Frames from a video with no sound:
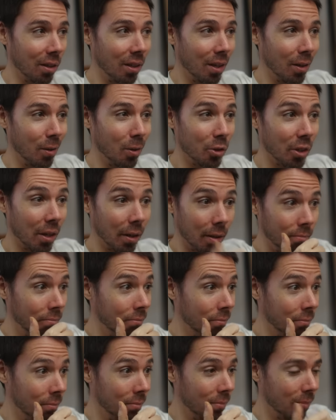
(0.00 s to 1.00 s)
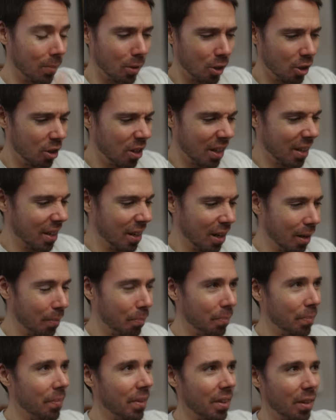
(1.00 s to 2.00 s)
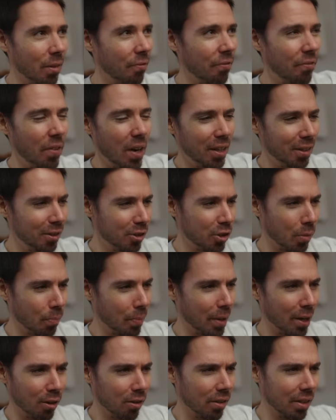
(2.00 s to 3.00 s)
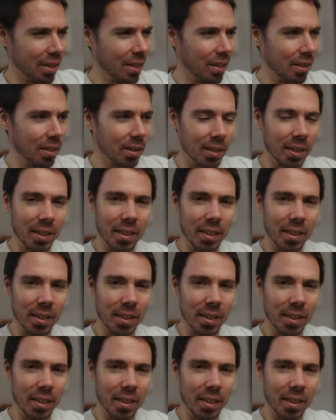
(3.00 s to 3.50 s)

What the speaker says: I was like, looking it up, the files apparently,